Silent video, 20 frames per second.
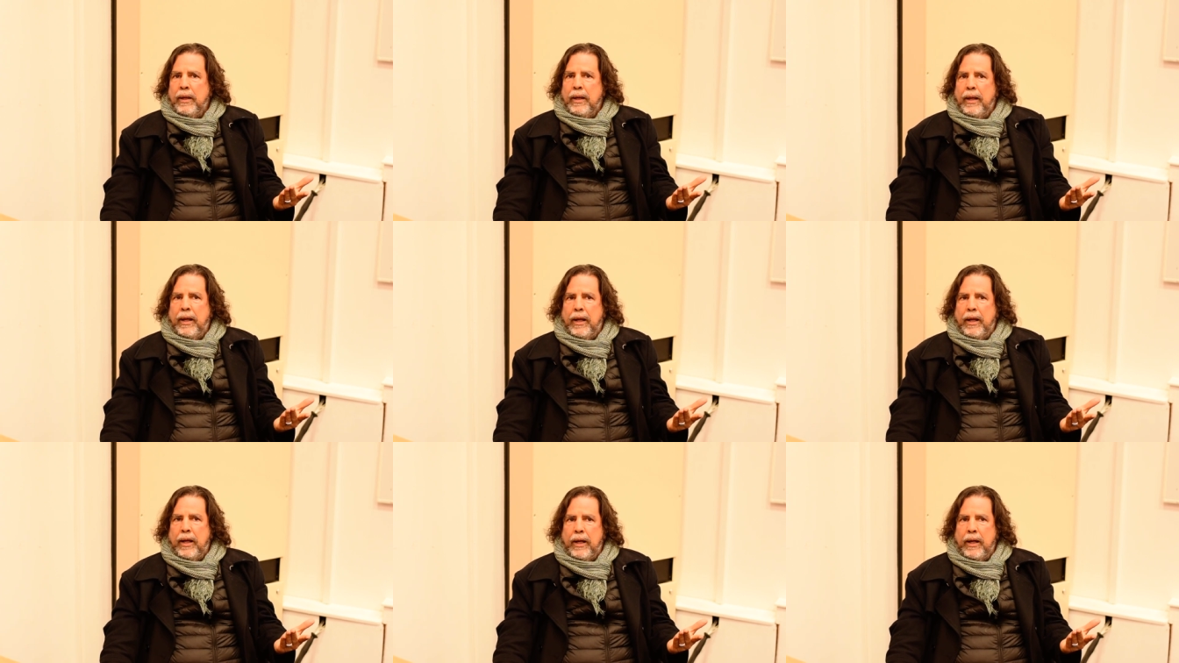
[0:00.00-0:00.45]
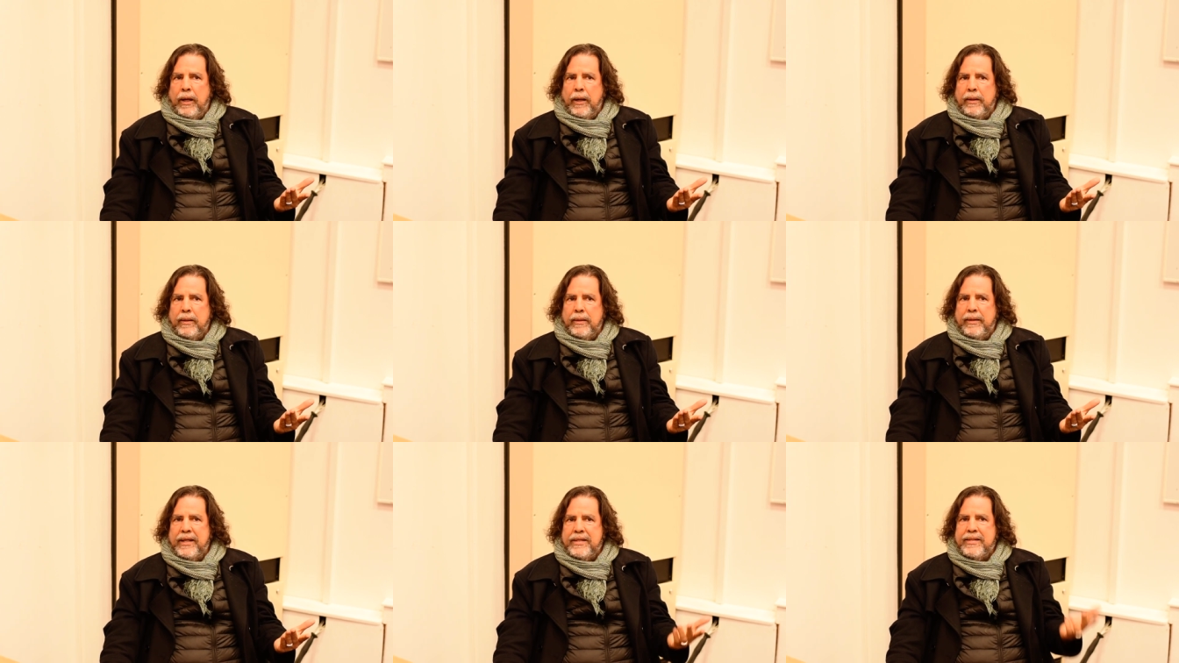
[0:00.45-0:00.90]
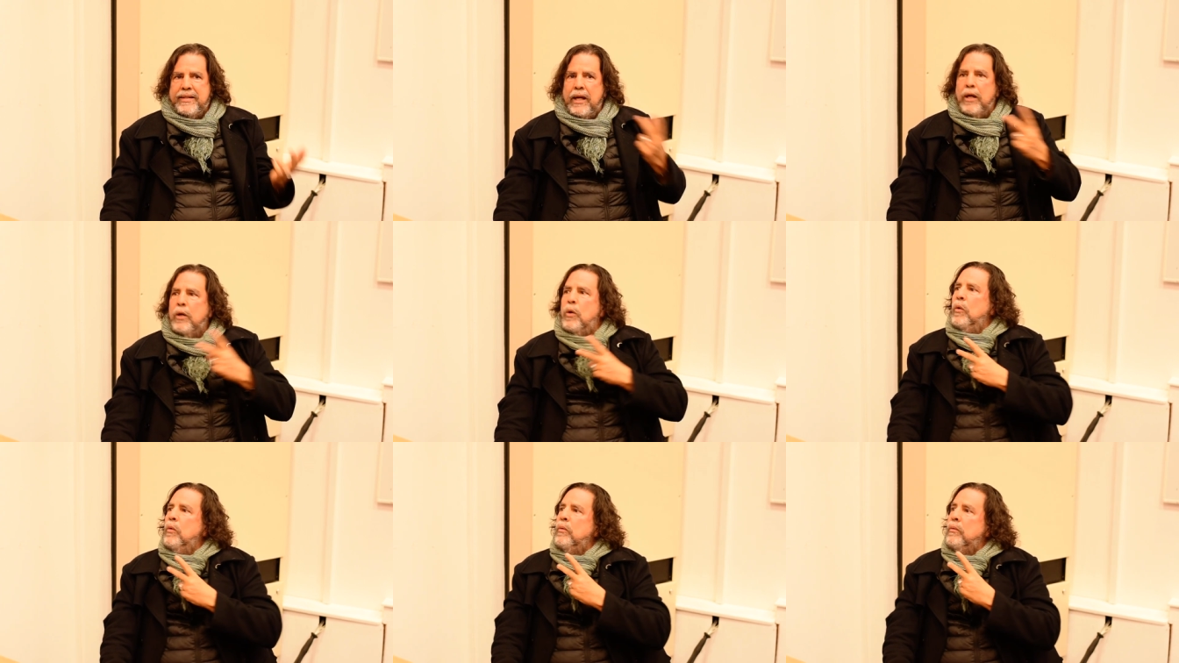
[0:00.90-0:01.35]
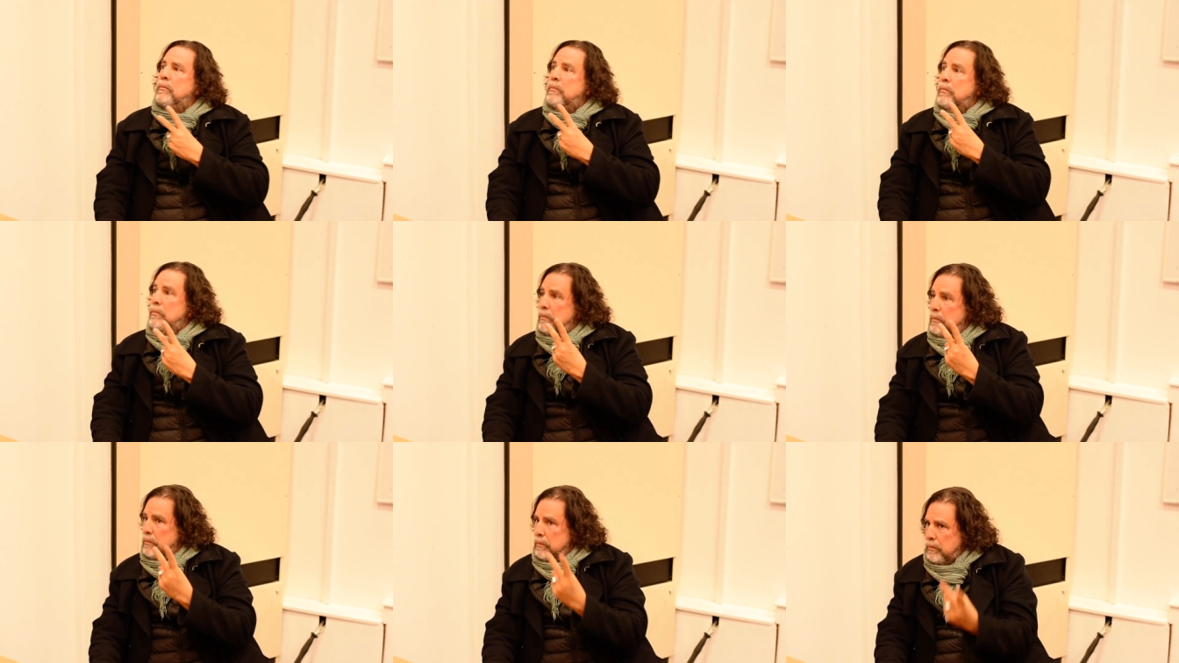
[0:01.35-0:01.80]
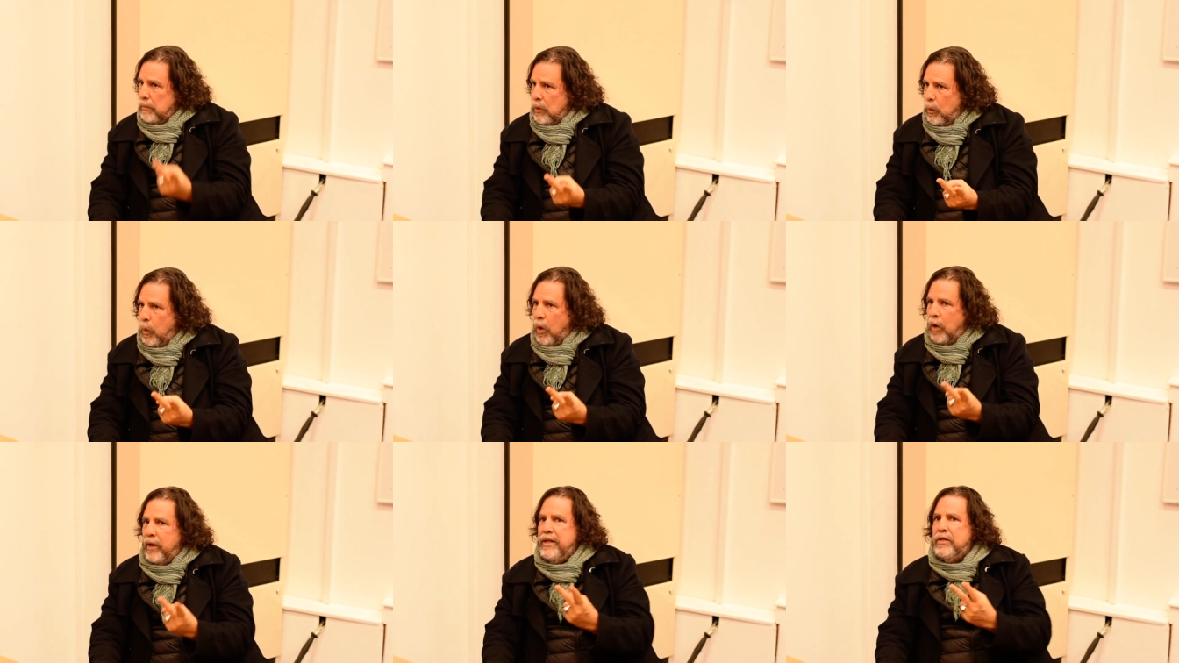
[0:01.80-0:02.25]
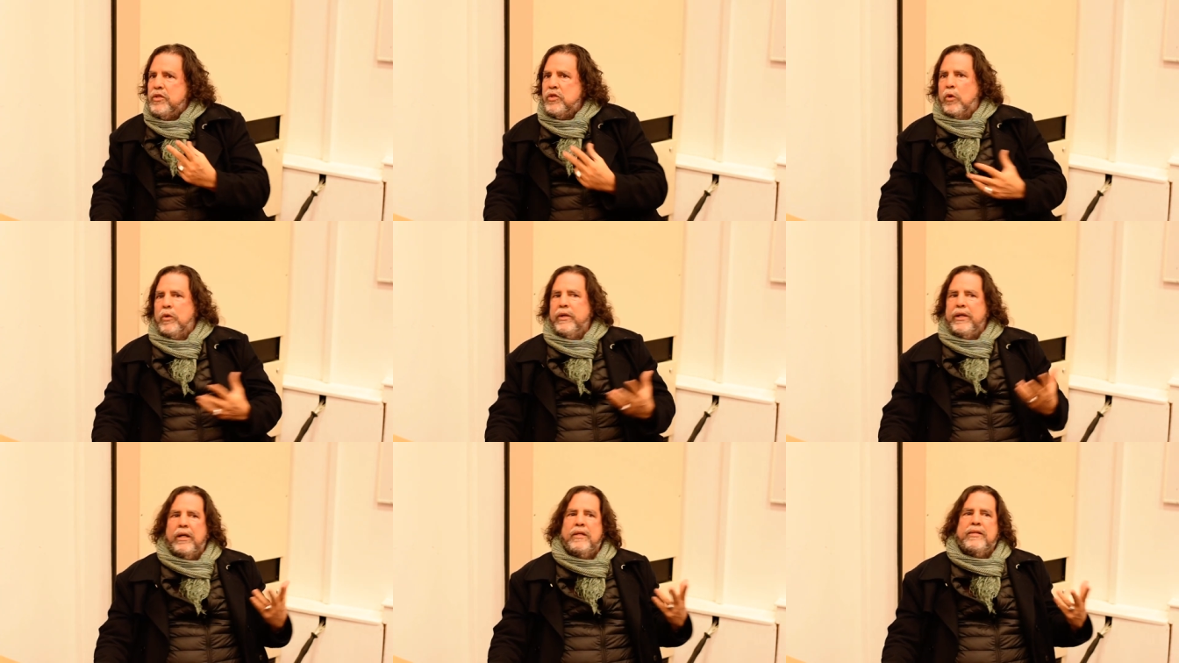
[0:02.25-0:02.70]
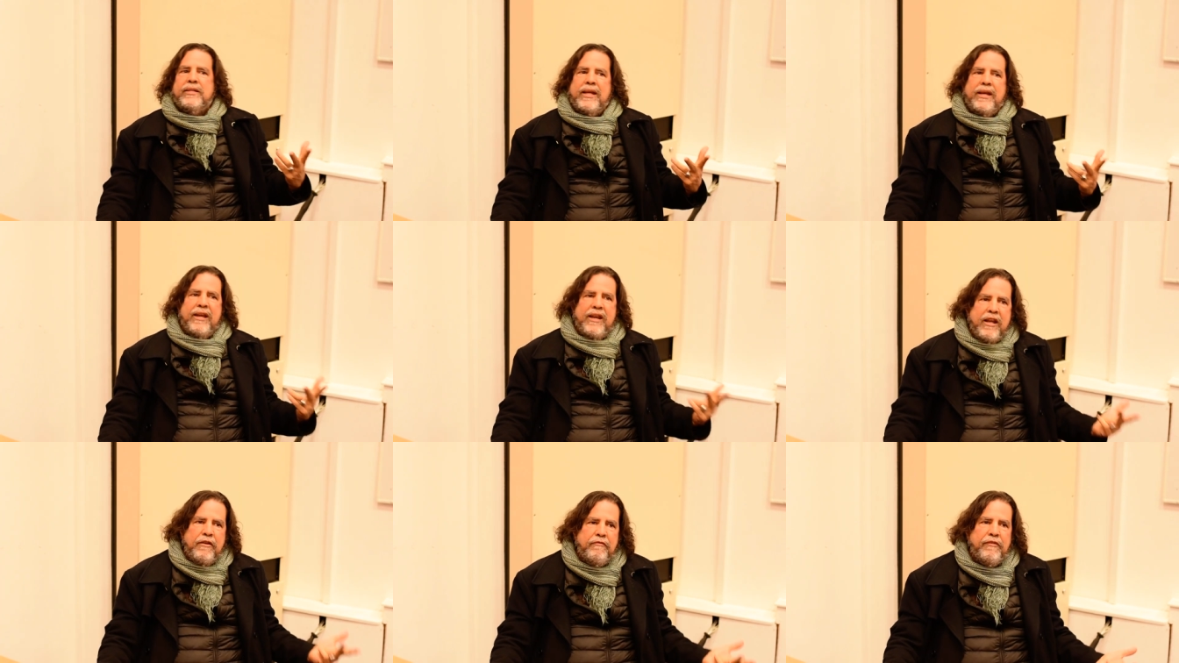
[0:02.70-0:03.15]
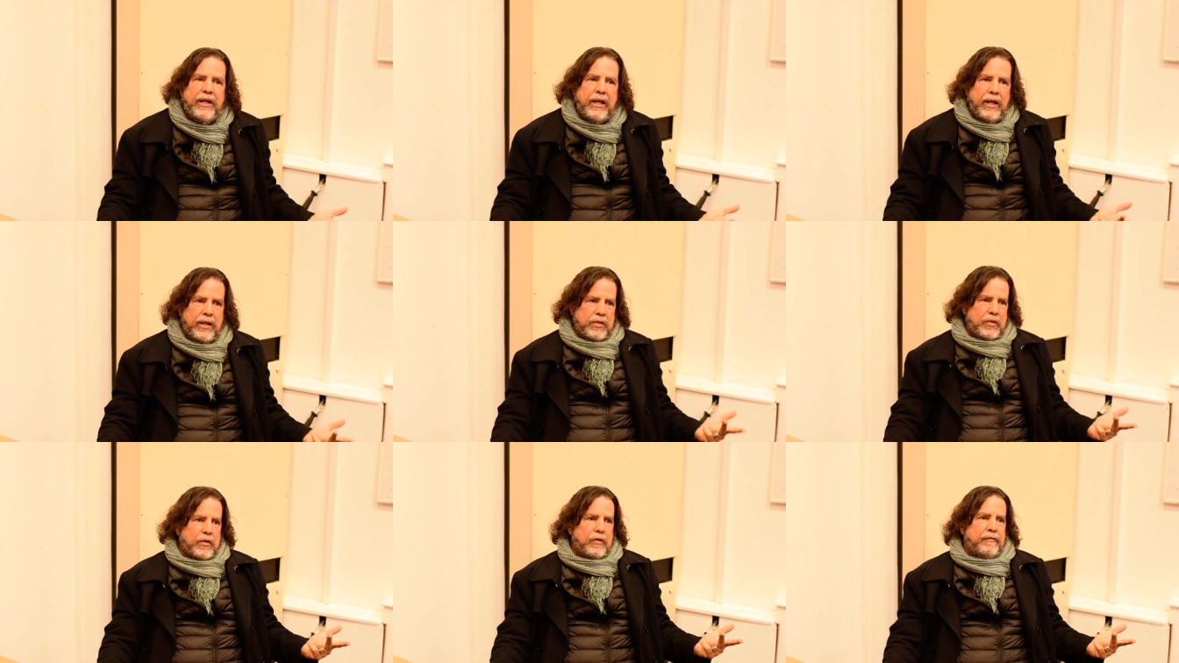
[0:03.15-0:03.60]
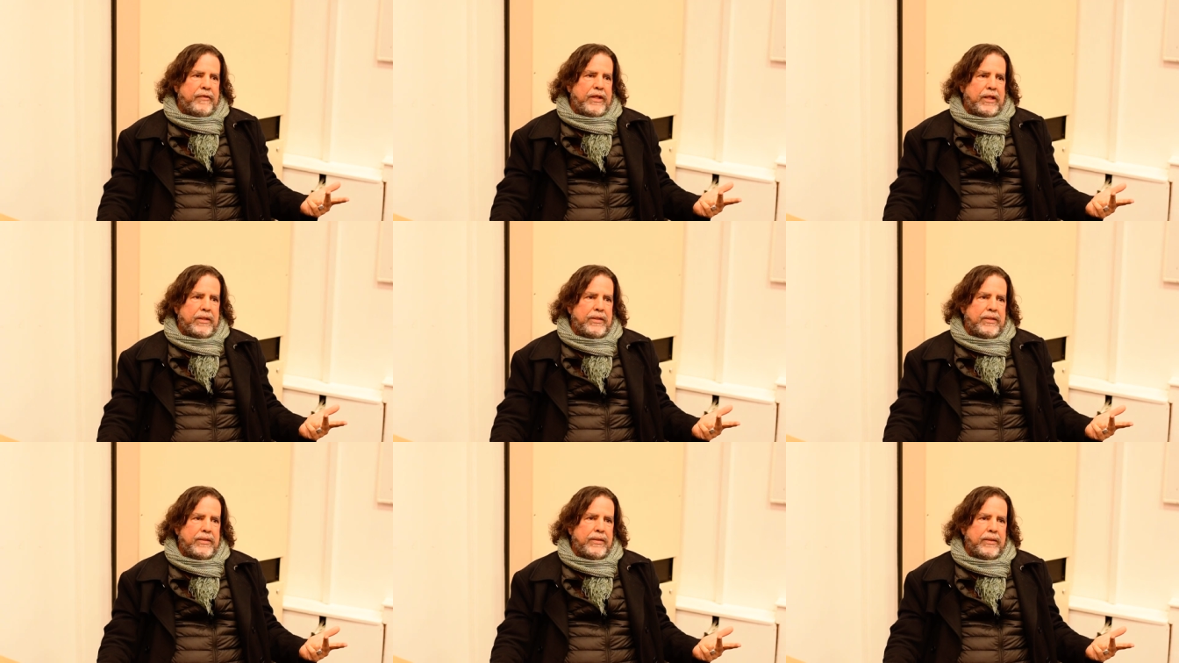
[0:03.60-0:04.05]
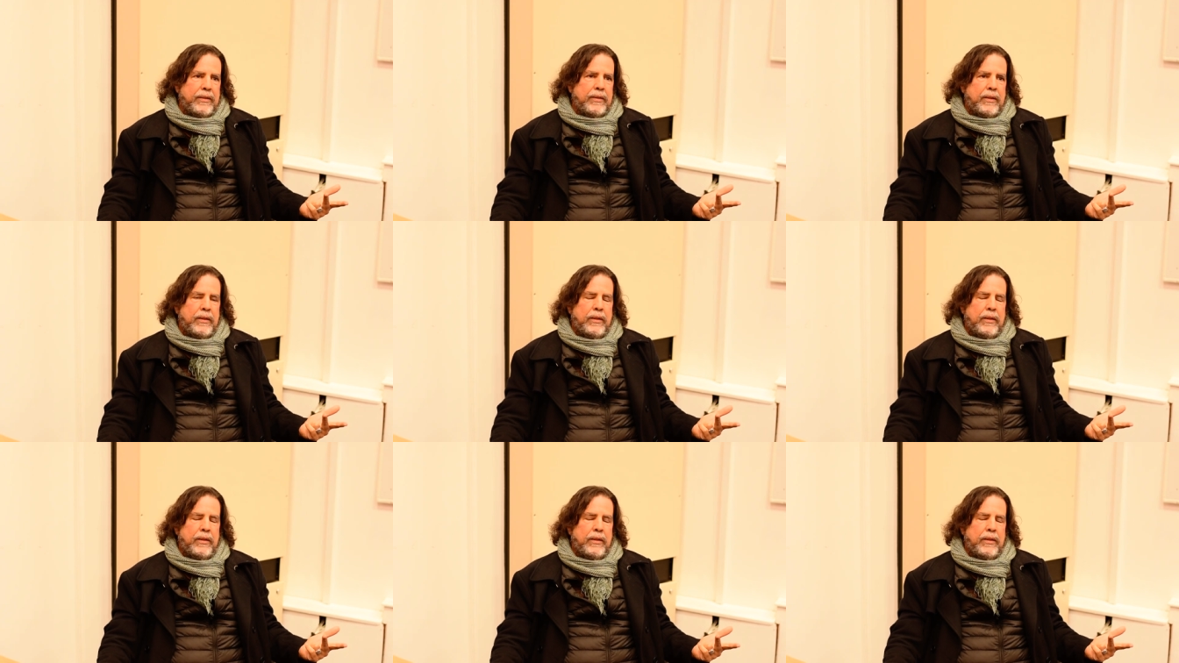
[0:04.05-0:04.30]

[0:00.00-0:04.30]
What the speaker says: the second world historical significance of this.